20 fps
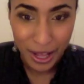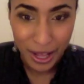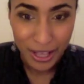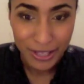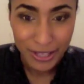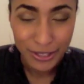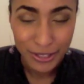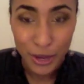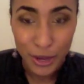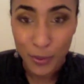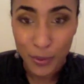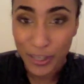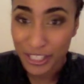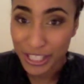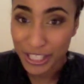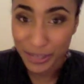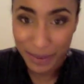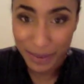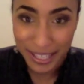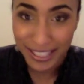So when
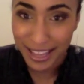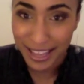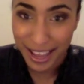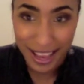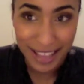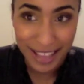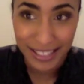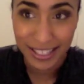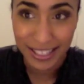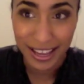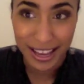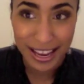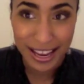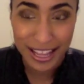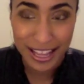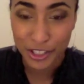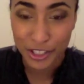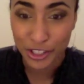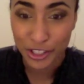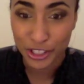she went to her
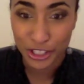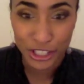hairstylist,